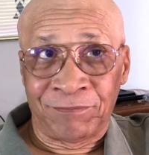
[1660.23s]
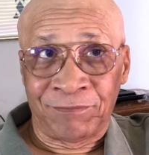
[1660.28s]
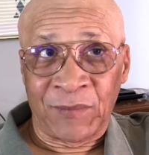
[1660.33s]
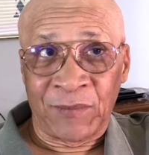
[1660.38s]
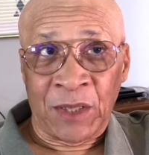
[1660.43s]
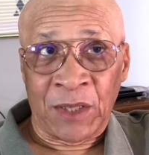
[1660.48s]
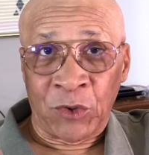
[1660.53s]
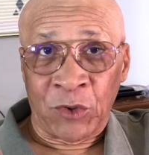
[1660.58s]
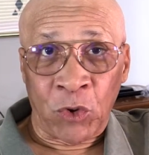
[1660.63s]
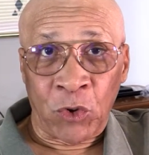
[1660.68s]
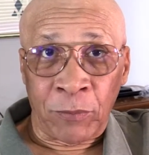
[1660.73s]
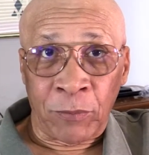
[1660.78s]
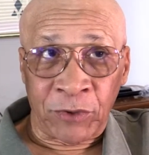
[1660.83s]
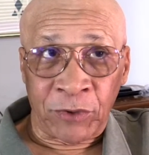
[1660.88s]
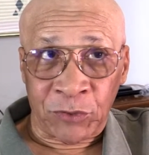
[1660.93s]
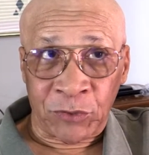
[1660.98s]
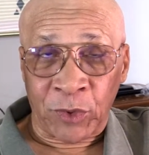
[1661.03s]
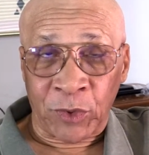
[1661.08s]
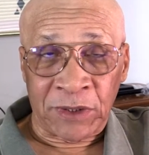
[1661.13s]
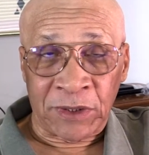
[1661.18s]
In the
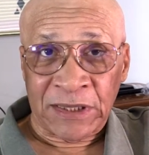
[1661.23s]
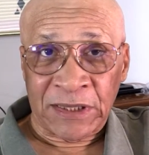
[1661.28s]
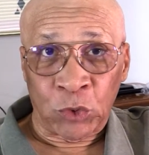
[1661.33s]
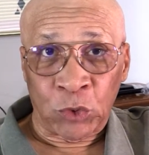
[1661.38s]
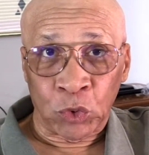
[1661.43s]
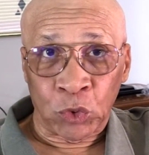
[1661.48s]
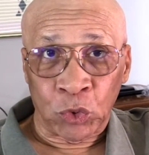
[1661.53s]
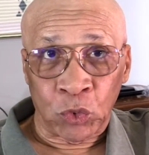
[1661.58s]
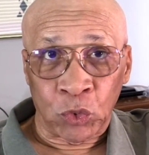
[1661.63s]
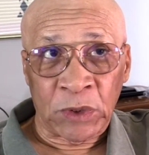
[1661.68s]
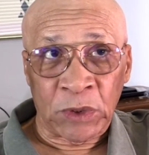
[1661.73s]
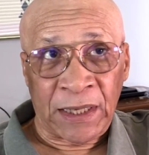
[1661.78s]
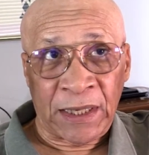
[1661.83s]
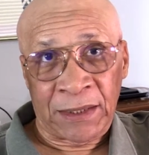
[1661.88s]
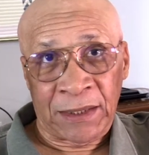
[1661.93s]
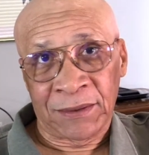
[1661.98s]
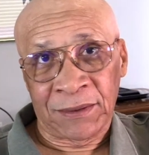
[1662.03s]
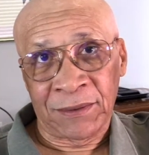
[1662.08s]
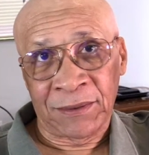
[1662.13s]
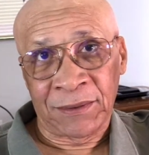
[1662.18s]
corporate world, they don't do
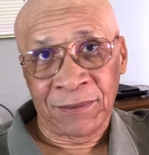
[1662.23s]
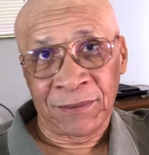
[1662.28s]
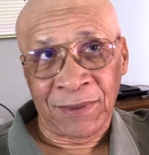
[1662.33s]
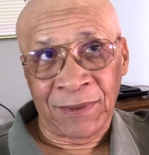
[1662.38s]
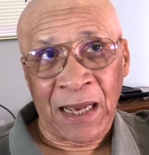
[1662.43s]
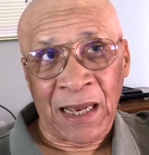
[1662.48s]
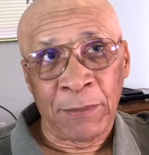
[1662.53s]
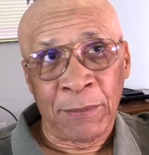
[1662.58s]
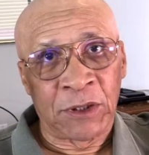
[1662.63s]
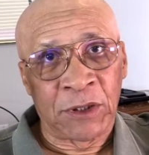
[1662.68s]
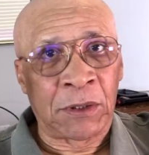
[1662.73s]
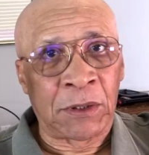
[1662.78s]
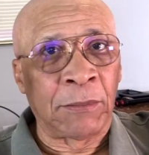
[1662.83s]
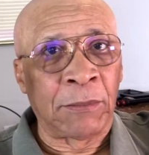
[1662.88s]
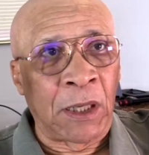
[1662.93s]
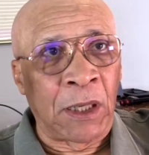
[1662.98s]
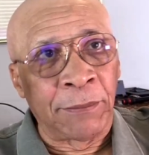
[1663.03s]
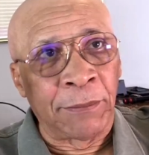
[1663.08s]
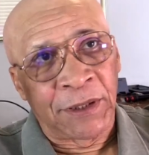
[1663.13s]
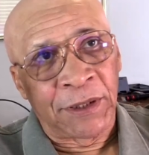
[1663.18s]
that. I mean, some
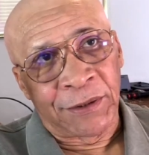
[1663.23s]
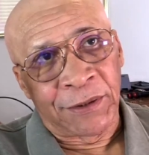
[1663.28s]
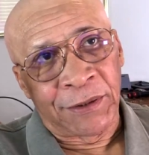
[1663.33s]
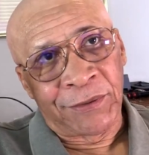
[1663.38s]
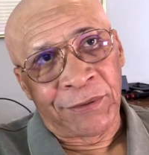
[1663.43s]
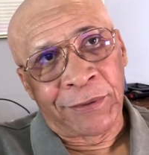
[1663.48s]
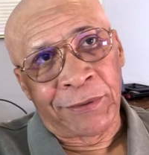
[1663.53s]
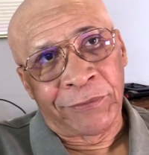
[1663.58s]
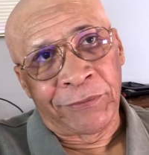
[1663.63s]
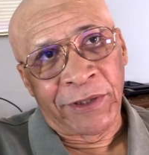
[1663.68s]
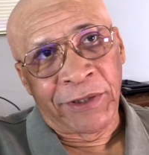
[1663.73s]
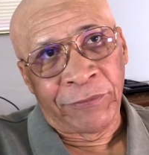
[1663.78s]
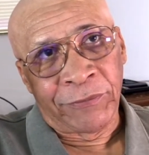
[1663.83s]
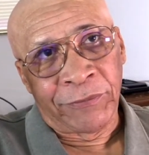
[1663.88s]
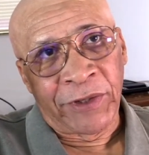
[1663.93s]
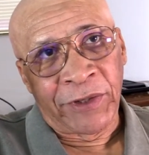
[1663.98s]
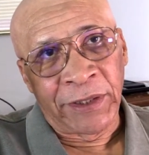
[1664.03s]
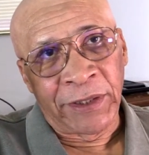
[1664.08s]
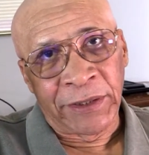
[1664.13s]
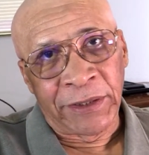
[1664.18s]
companies,
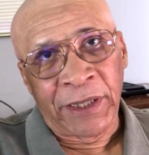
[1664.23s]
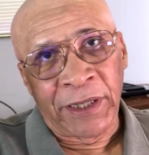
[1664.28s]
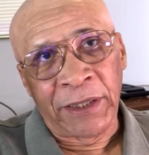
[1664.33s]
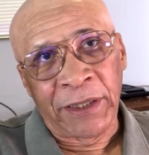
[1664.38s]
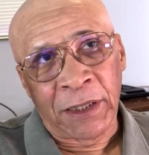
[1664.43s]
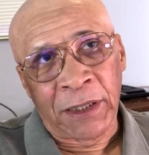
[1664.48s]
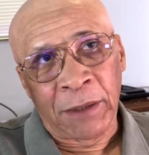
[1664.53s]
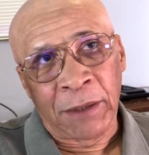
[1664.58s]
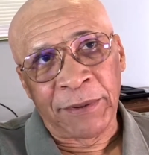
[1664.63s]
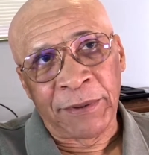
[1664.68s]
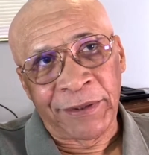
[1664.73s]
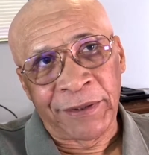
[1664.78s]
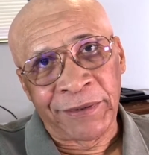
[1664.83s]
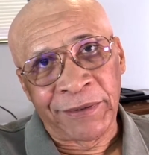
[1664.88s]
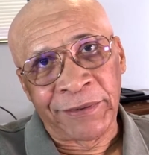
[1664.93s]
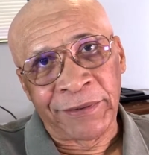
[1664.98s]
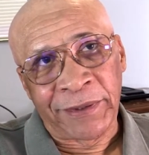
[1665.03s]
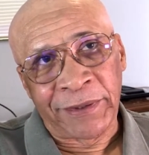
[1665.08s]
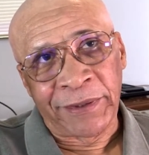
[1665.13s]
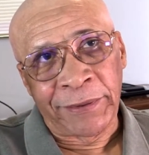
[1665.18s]
wanky-danky companies,